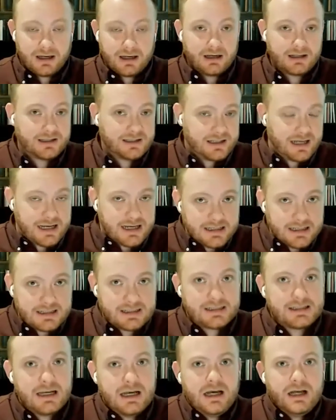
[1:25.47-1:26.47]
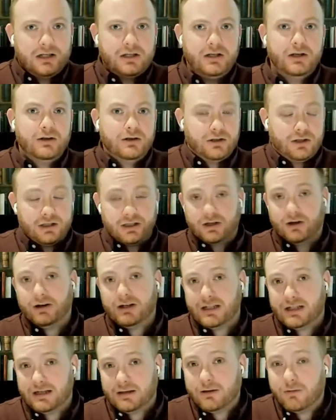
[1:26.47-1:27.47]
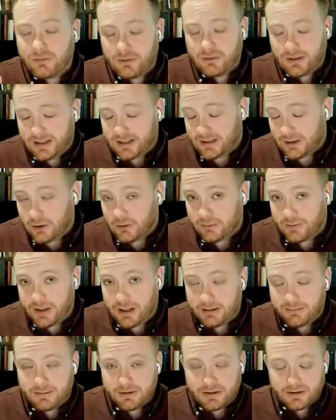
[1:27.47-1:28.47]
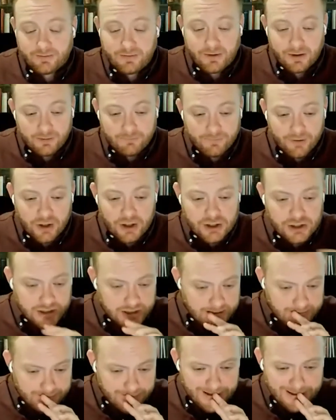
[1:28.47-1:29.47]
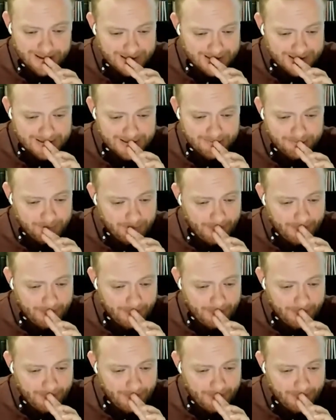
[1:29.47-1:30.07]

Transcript: estates designed with the sole purpose of conversion in mind.